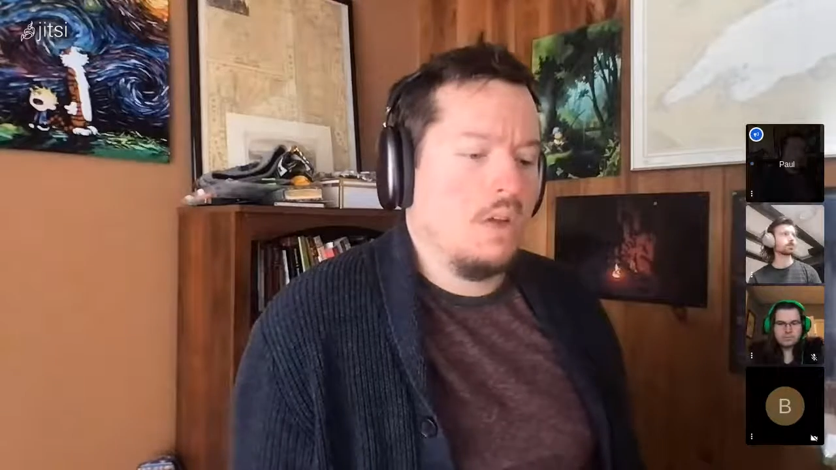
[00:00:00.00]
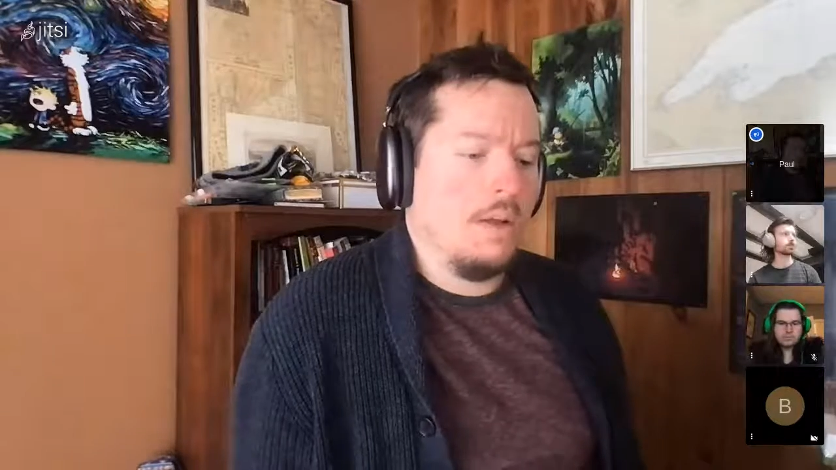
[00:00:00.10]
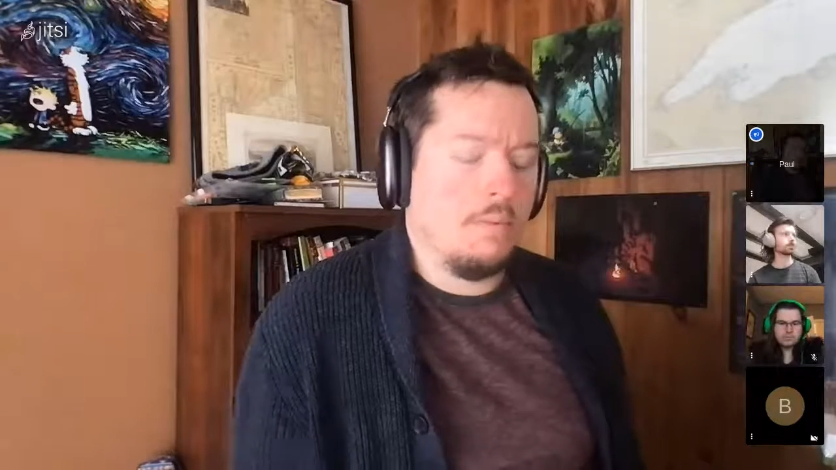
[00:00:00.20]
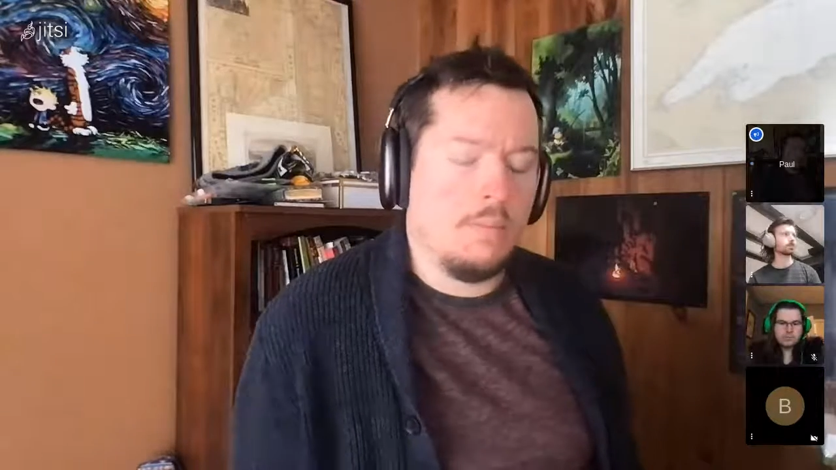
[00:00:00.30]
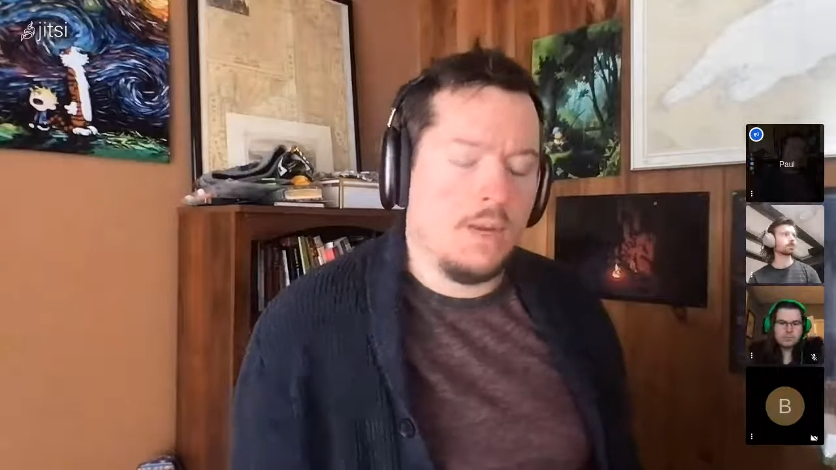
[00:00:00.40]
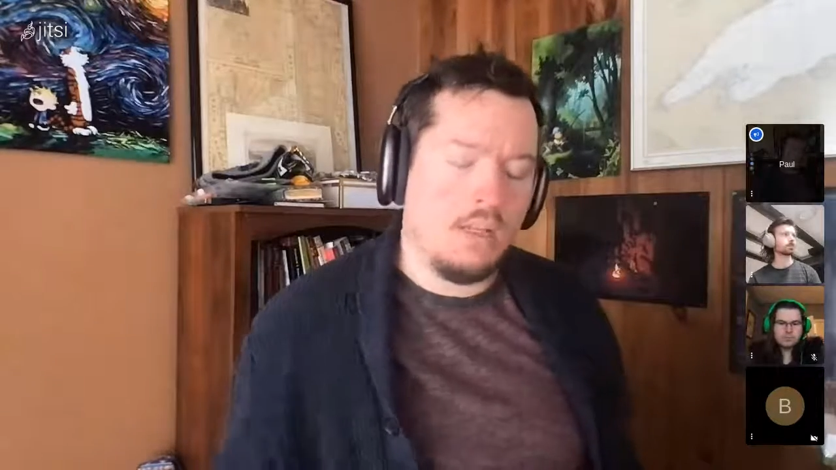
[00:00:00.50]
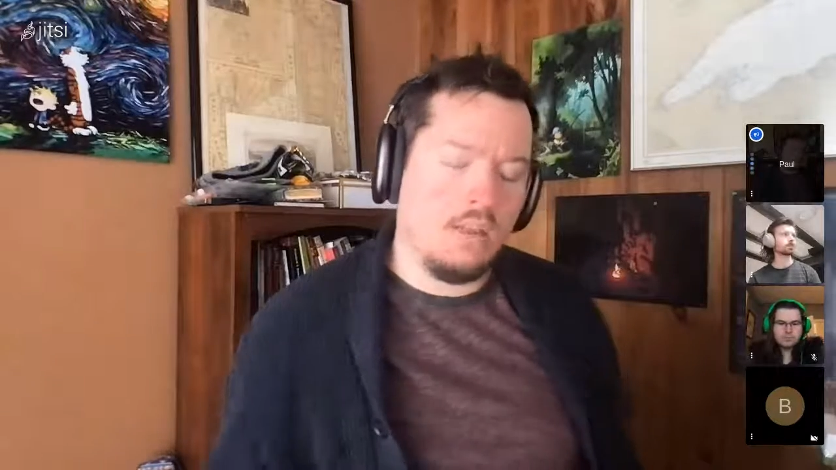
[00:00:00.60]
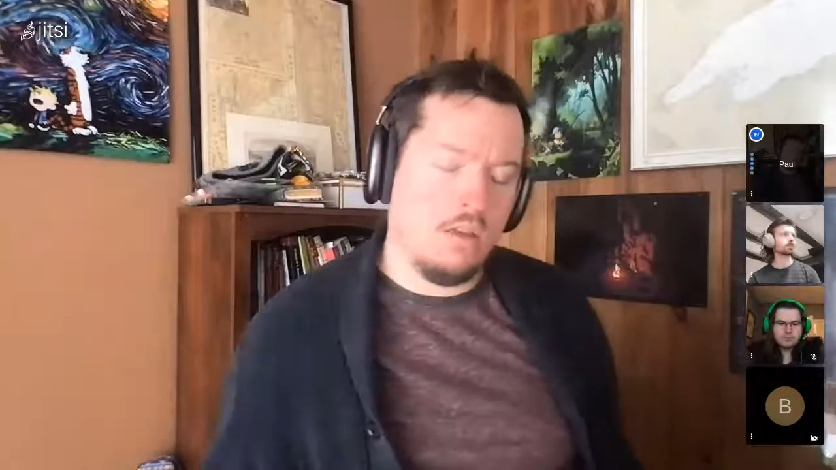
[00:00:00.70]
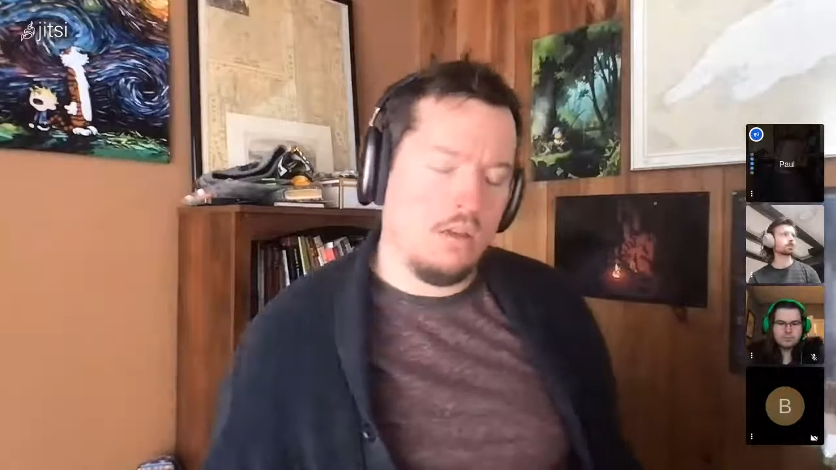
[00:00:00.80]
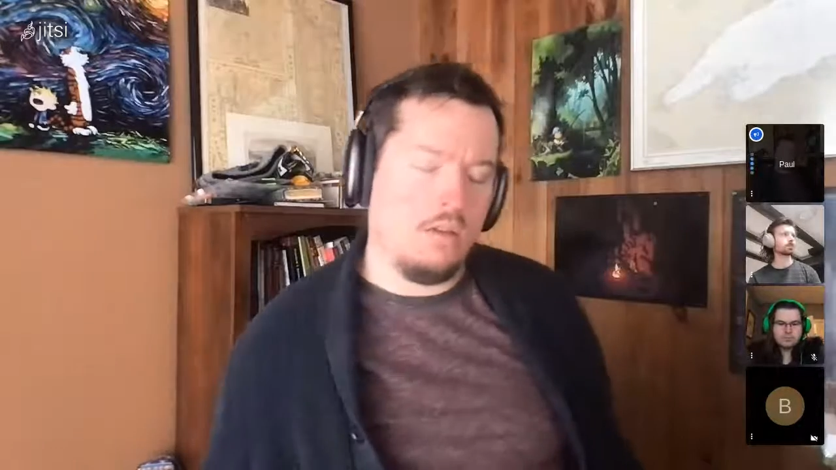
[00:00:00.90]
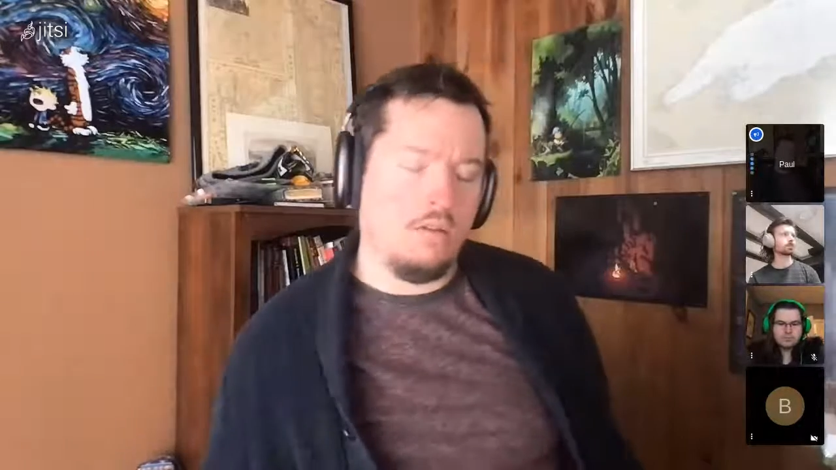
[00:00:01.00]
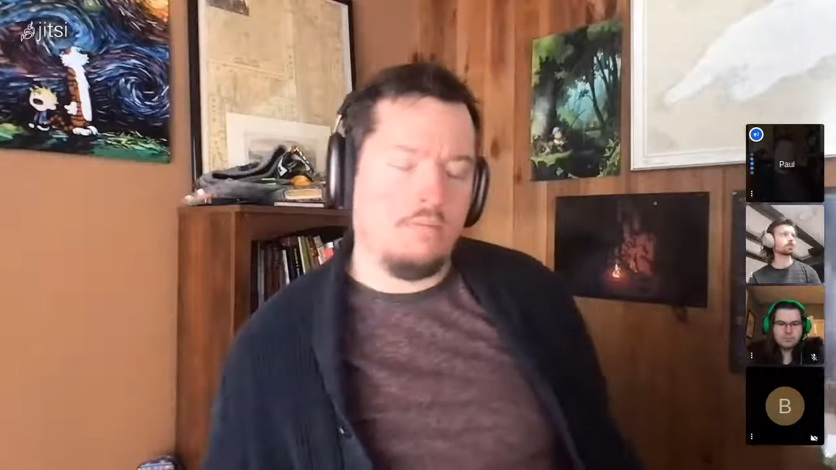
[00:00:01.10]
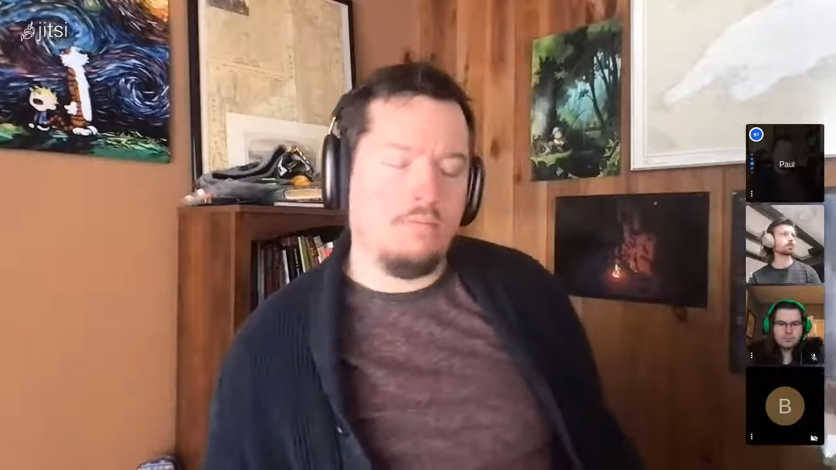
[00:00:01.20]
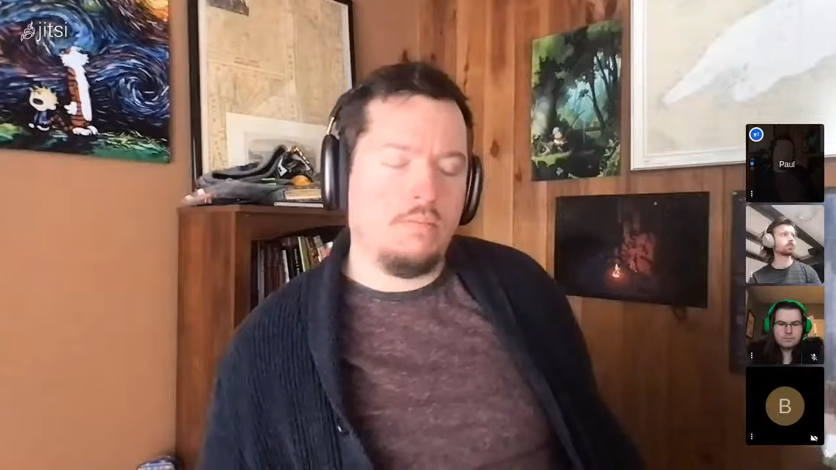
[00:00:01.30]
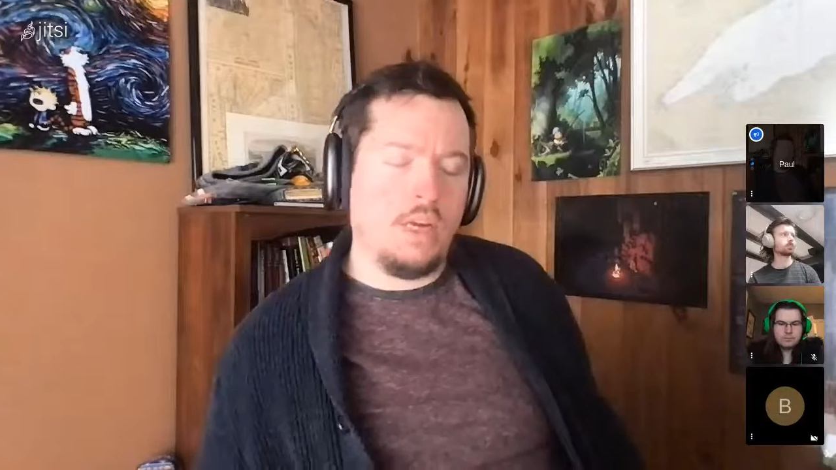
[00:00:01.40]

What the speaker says: implemented the